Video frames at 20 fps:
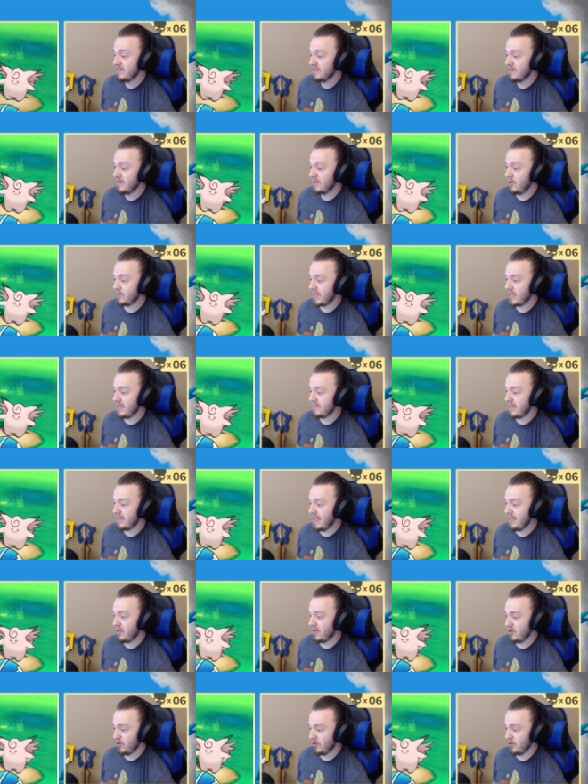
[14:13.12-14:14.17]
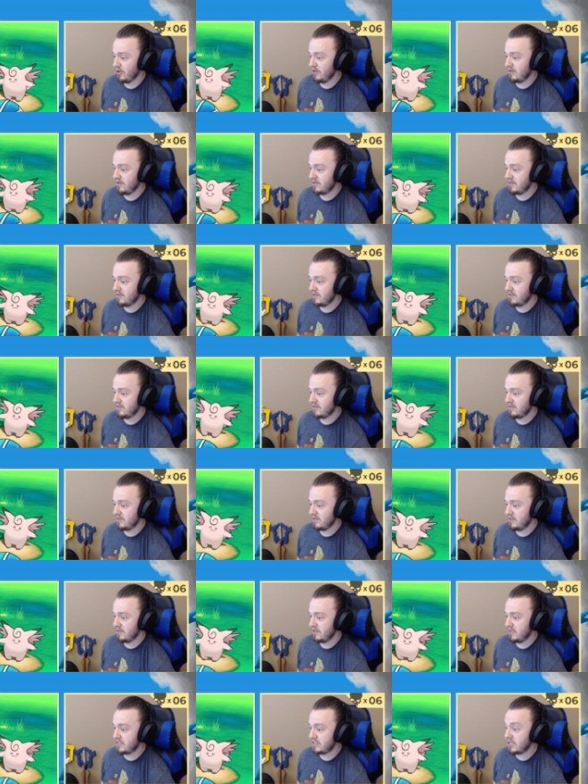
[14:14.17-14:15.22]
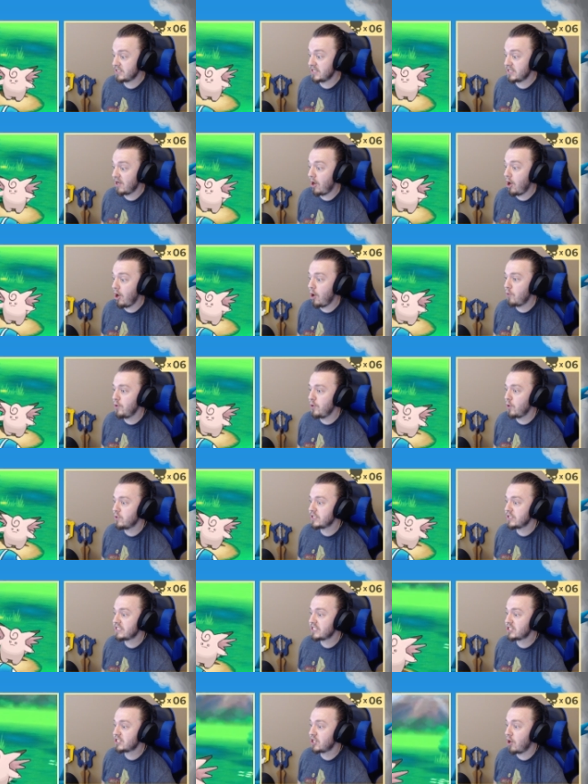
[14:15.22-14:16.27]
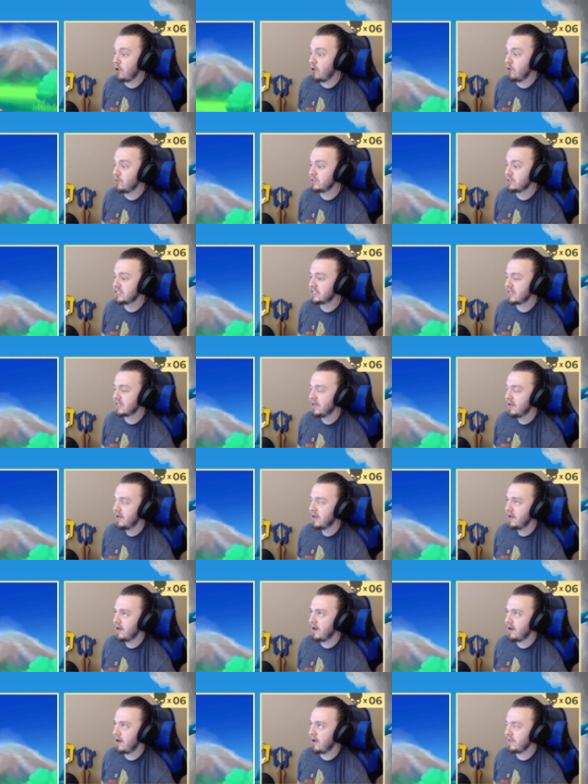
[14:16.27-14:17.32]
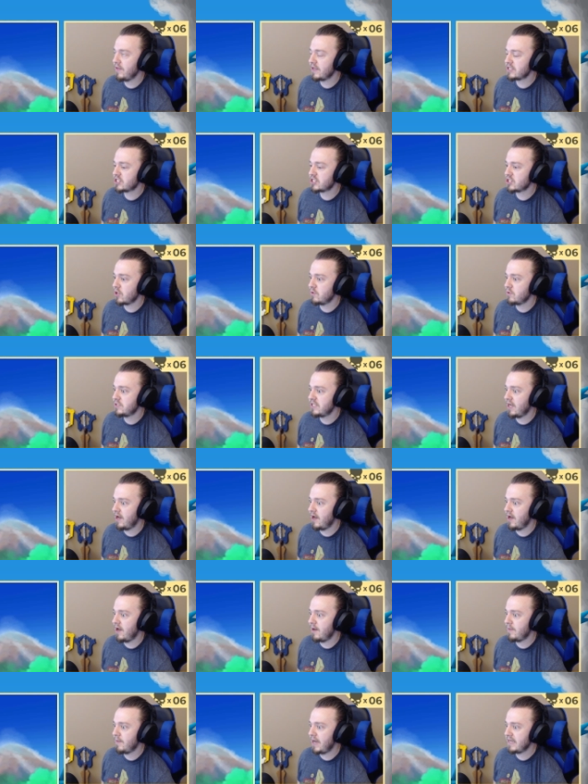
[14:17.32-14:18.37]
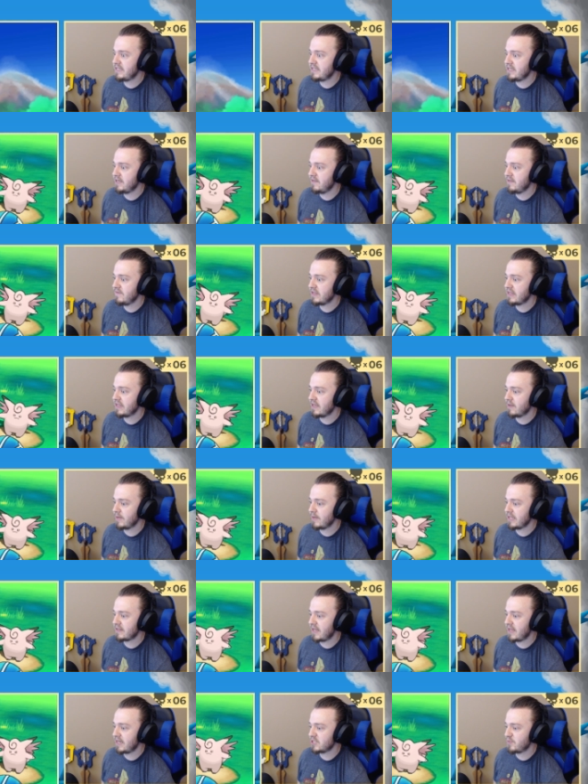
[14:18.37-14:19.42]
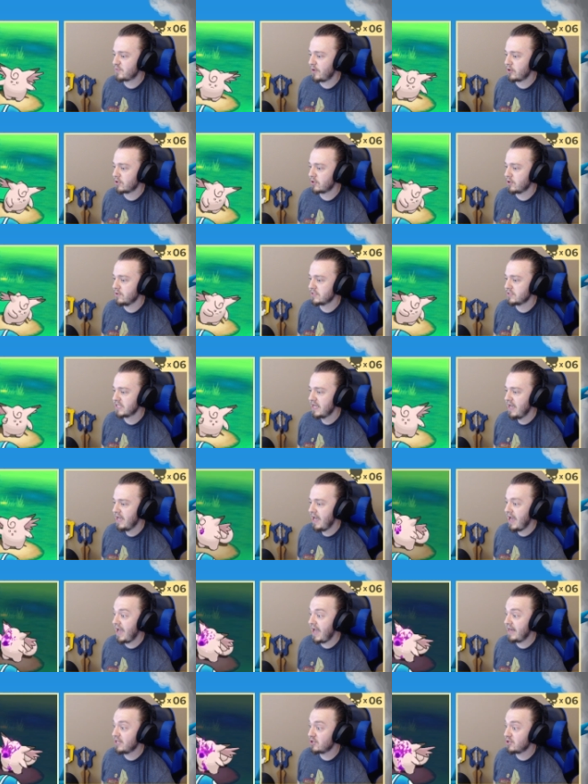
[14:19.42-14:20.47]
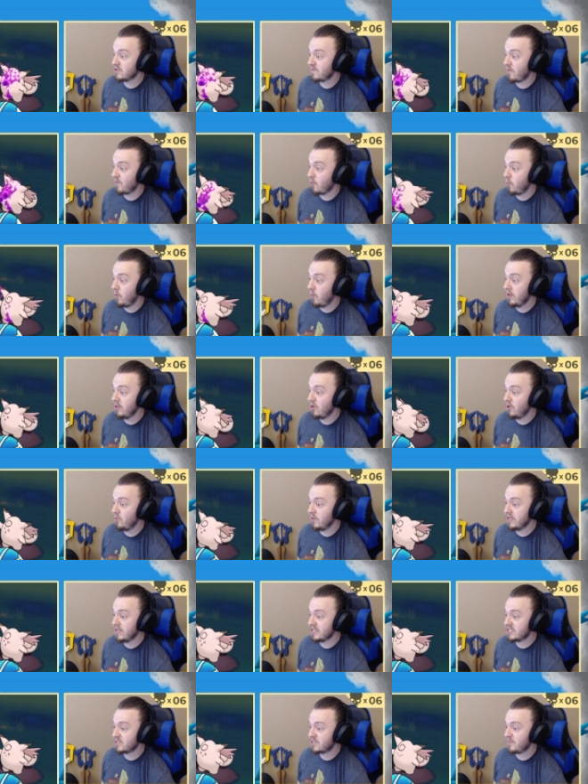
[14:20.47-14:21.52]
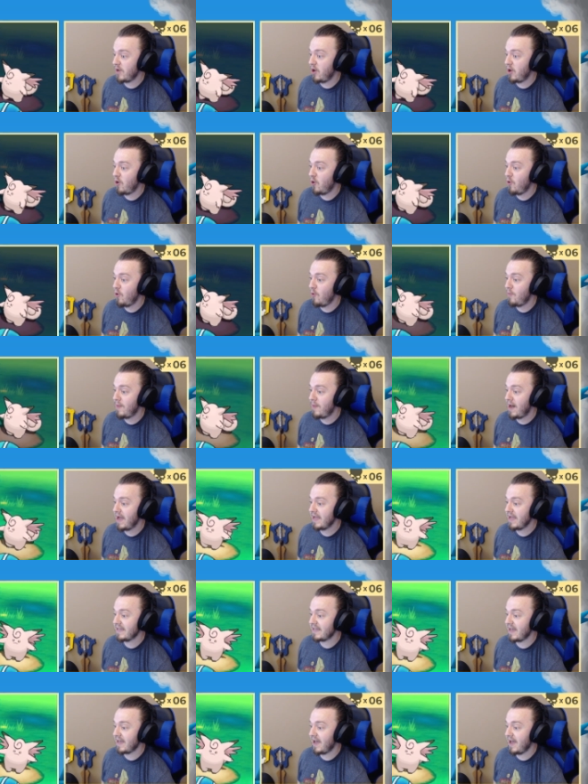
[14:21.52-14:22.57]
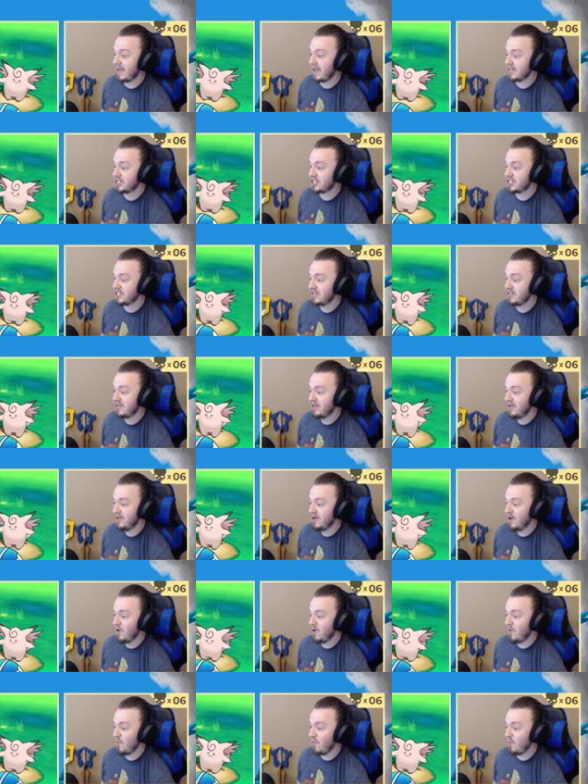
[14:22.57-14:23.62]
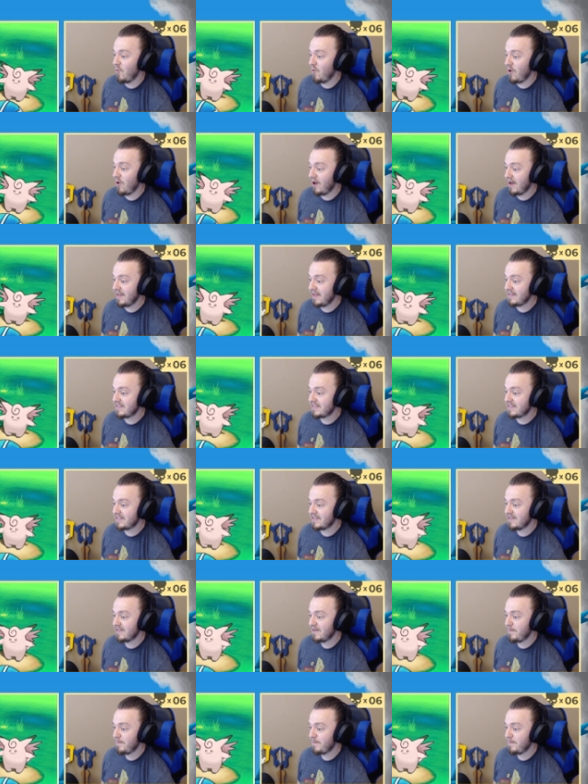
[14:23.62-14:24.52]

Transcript: Okay, that hurt. It doesn't, oh no, because it's ghost. Oh, that's so dumb. I didn't even think about that. It's part ghost and it goes for Will-O-Wisp. Oh my gosh. What?